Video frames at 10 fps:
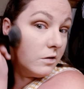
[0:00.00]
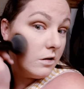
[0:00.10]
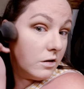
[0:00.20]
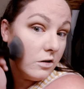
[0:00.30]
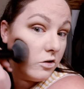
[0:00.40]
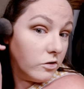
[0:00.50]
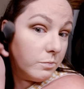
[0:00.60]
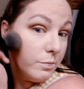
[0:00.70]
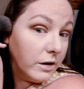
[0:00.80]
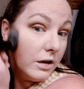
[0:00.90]
You can just
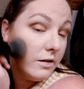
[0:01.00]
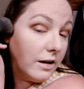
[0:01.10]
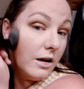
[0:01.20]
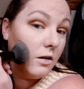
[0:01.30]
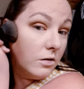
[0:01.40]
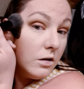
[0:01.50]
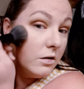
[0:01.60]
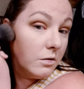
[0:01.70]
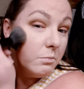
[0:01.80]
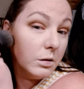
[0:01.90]
bring it down,
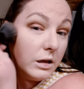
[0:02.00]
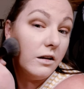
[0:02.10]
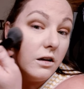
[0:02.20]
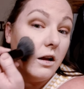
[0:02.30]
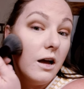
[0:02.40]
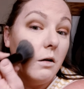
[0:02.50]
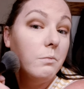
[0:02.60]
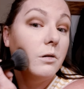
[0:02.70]
blend it up,